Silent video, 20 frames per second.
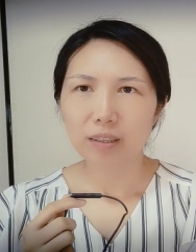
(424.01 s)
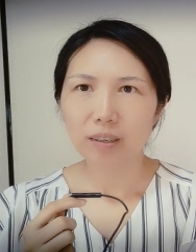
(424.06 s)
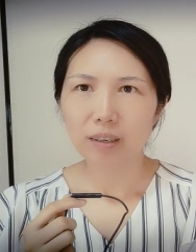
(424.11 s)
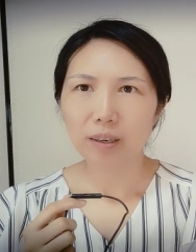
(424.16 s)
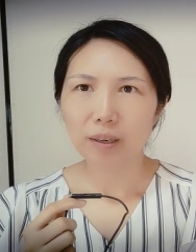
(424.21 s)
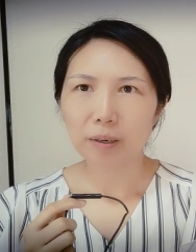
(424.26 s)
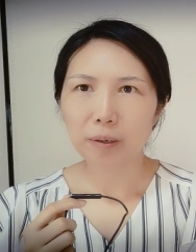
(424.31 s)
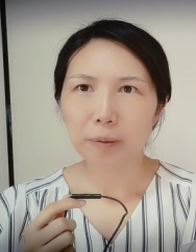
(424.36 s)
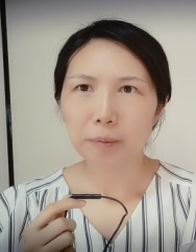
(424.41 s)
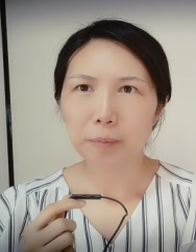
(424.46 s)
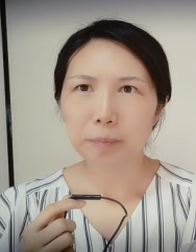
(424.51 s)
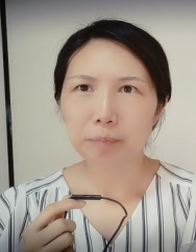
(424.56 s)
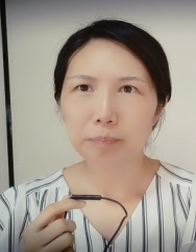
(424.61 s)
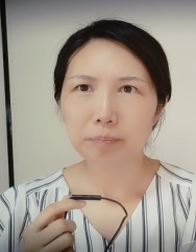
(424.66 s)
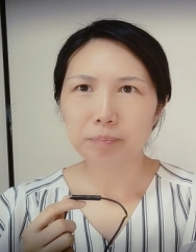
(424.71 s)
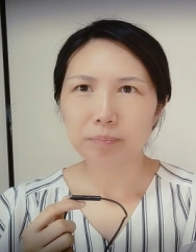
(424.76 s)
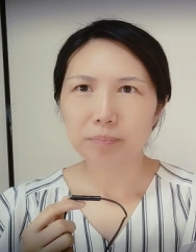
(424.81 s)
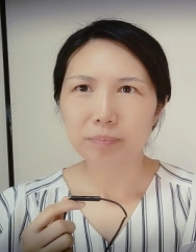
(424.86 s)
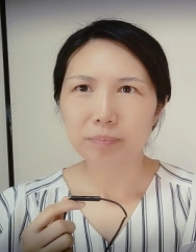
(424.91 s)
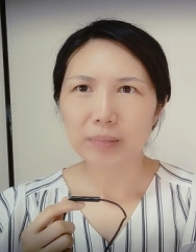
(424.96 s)

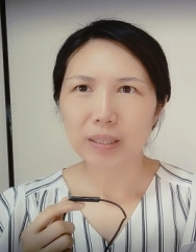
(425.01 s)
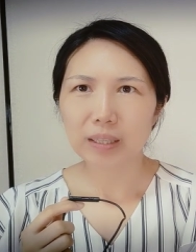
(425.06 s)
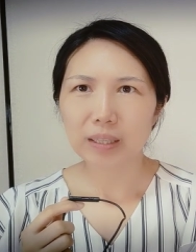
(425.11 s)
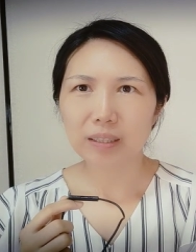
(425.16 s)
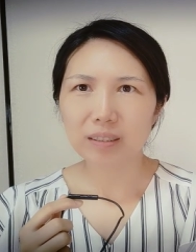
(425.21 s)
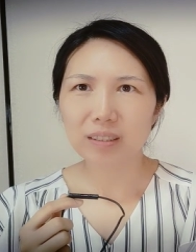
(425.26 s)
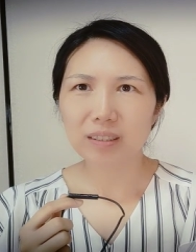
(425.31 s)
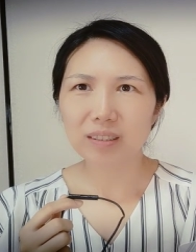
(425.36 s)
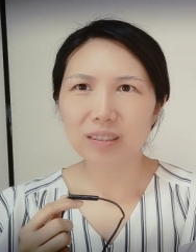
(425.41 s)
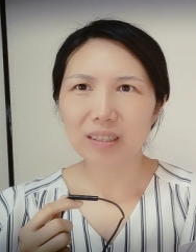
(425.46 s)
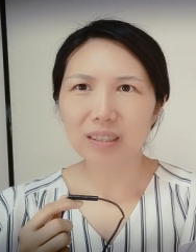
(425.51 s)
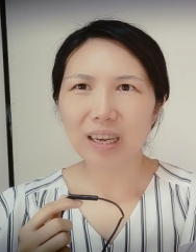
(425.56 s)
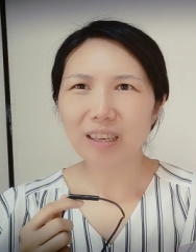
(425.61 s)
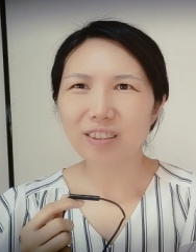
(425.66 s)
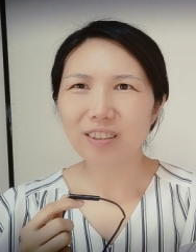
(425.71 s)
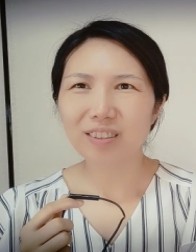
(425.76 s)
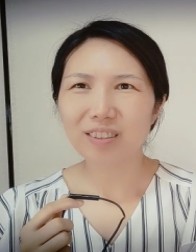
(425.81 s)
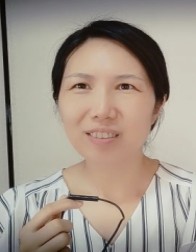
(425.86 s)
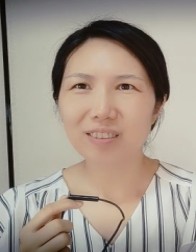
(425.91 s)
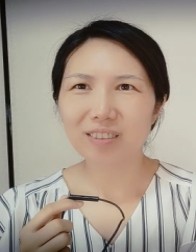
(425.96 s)
Um, it's
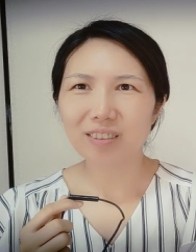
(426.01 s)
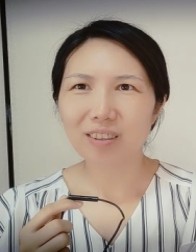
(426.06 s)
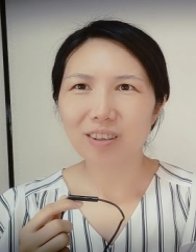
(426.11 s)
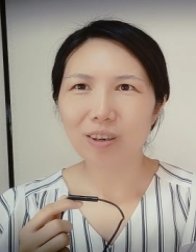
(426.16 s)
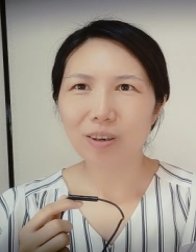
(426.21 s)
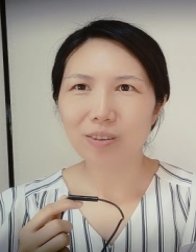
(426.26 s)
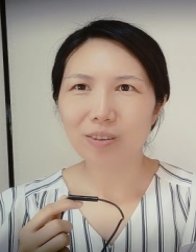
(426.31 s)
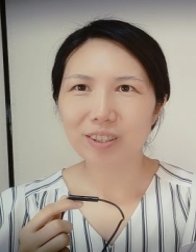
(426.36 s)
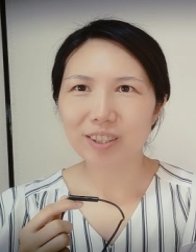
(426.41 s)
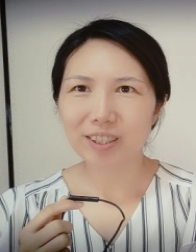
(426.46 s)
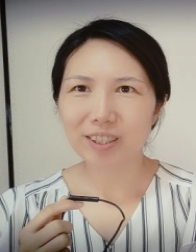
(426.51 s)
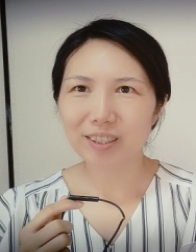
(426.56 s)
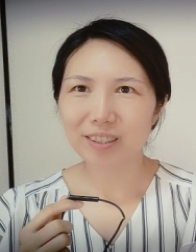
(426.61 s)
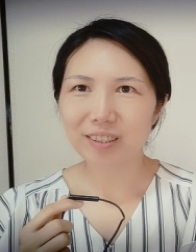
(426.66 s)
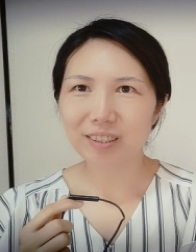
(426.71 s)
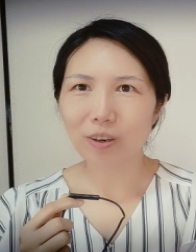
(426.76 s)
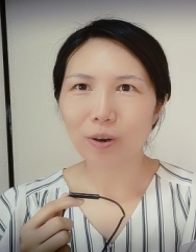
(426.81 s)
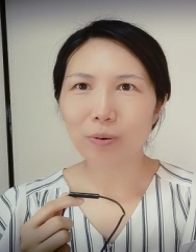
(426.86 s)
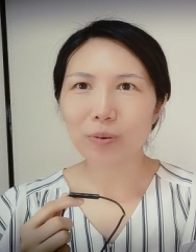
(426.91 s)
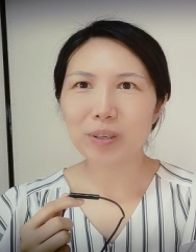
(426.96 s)
not just
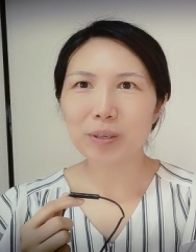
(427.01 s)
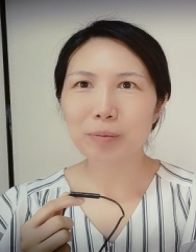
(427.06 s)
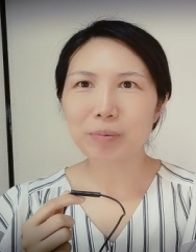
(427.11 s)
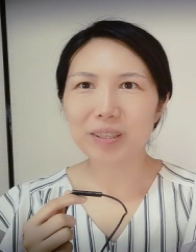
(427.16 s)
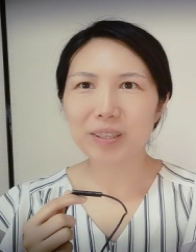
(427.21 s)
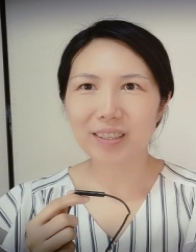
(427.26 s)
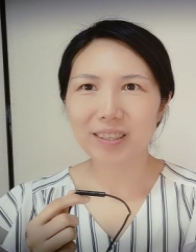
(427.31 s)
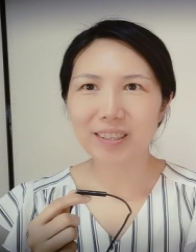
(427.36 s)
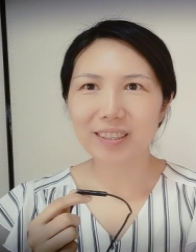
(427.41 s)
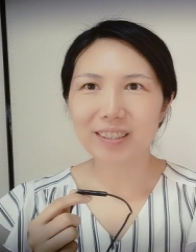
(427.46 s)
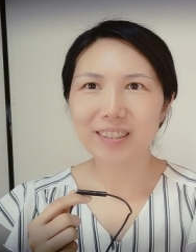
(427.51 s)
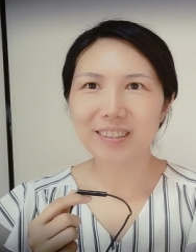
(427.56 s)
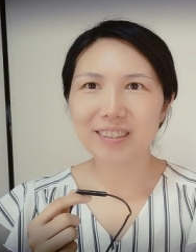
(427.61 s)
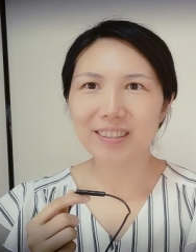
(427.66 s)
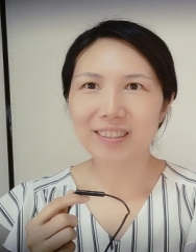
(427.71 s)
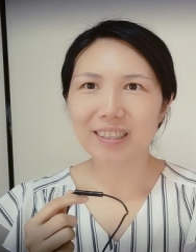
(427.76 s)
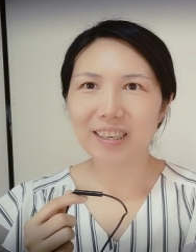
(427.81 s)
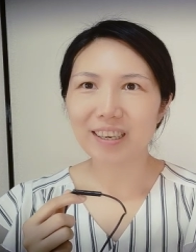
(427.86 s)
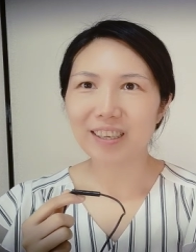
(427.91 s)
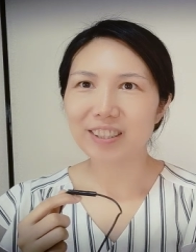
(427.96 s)
only because
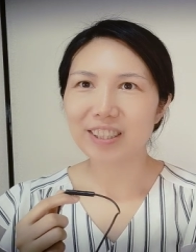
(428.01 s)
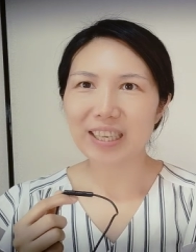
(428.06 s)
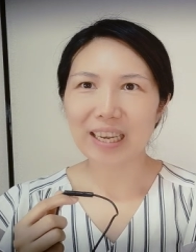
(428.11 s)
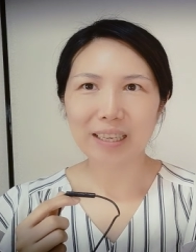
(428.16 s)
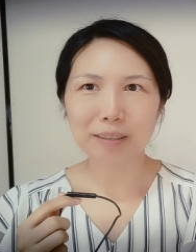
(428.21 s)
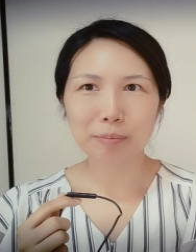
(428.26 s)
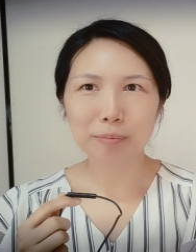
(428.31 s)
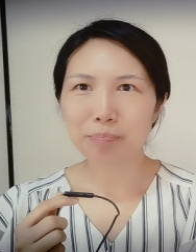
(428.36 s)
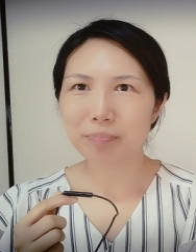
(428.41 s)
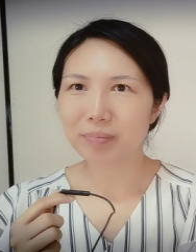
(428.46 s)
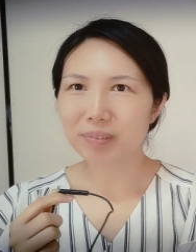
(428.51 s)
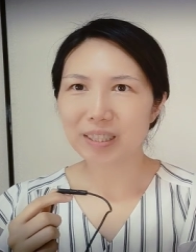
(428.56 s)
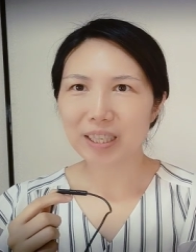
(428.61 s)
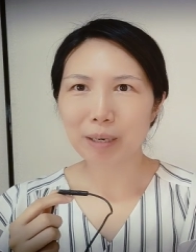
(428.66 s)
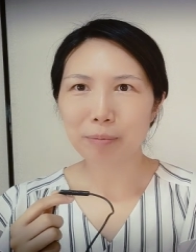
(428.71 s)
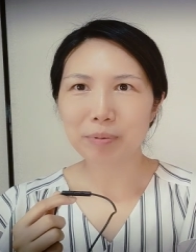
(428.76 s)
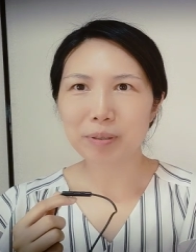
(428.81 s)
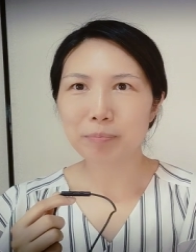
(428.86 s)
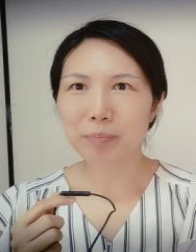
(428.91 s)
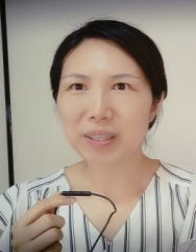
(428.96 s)
uh, Jap
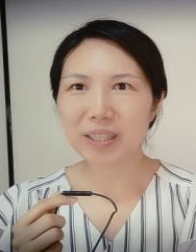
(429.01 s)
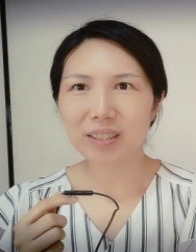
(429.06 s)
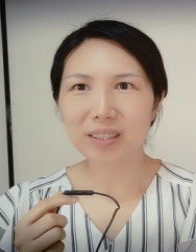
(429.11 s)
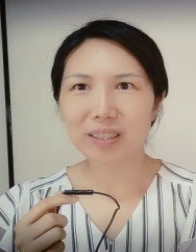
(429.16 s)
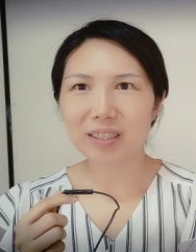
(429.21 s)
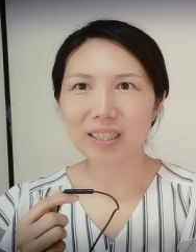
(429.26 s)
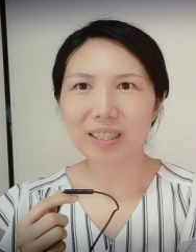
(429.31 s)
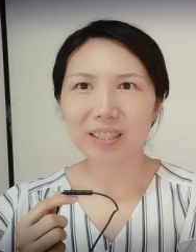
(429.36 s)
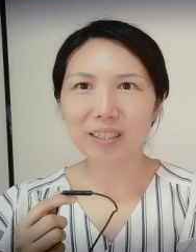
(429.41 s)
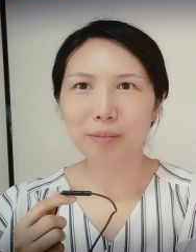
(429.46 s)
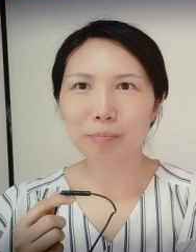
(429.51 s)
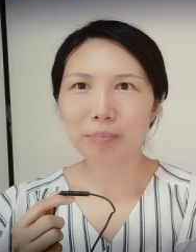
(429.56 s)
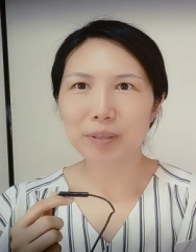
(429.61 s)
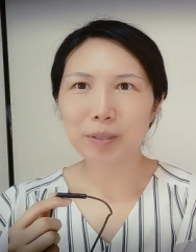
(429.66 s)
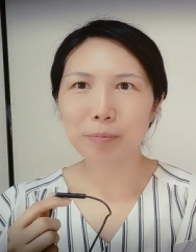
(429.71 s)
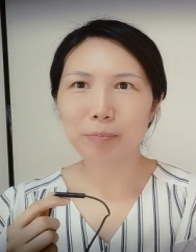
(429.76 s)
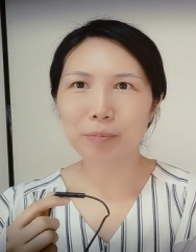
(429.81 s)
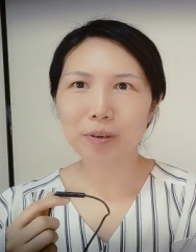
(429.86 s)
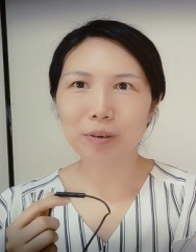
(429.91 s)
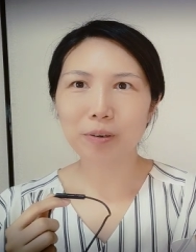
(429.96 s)
Japanese
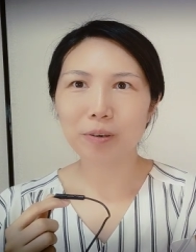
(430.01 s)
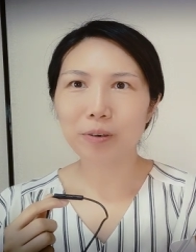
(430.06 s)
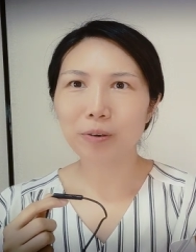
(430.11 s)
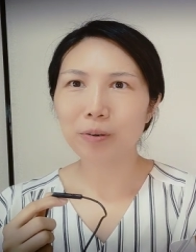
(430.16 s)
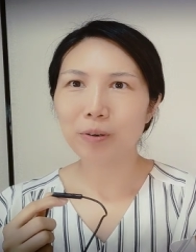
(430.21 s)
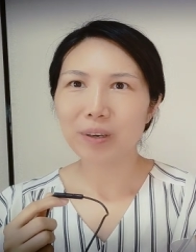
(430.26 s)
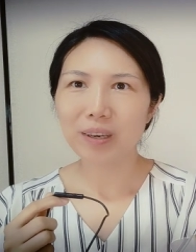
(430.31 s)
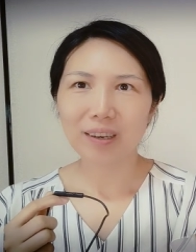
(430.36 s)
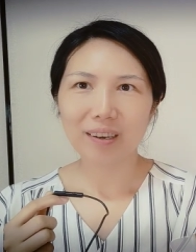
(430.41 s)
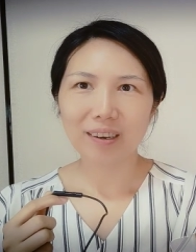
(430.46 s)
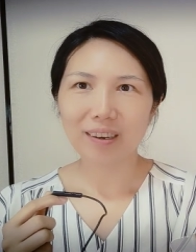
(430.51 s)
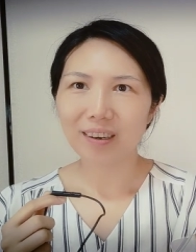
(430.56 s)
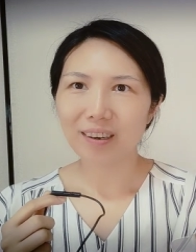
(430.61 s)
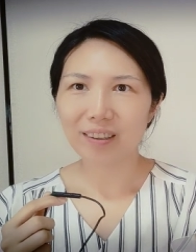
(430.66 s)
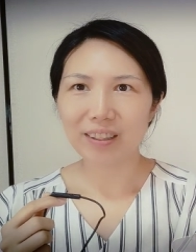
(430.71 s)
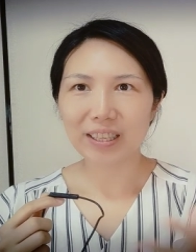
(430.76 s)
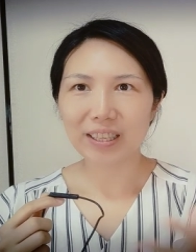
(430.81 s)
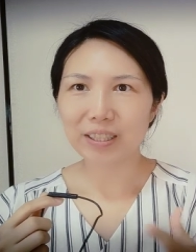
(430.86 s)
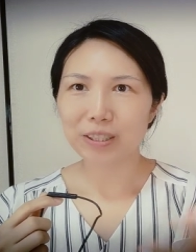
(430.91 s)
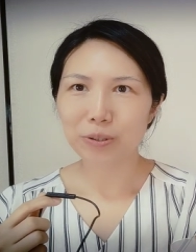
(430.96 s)
people uh,
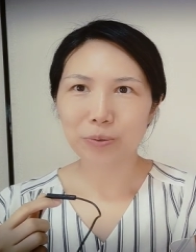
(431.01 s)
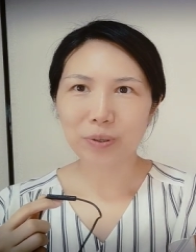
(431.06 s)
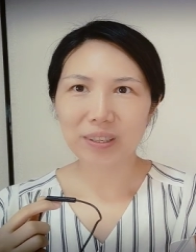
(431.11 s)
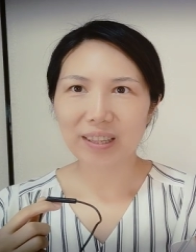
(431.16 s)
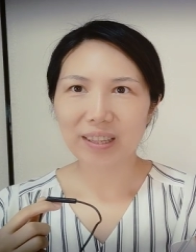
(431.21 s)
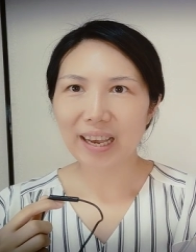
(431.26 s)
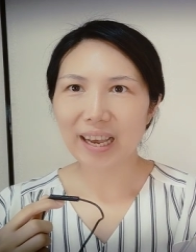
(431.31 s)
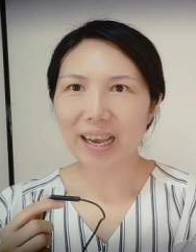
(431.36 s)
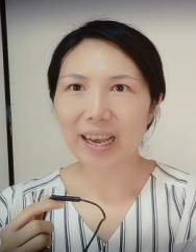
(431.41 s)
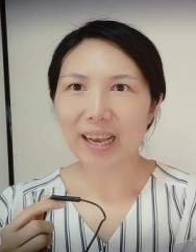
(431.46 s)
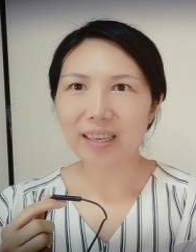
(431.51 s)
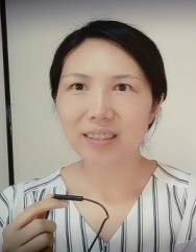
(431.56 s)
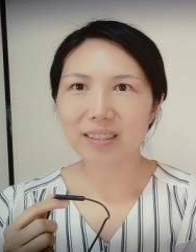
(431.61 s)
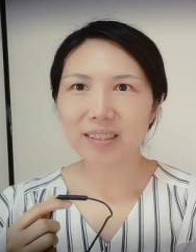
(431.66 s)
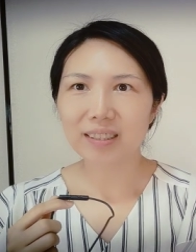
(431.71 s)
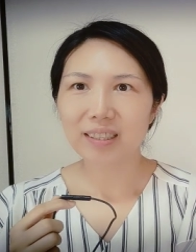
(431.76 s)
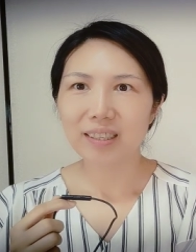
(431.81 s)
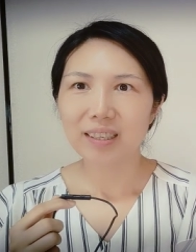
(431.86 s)
this or that.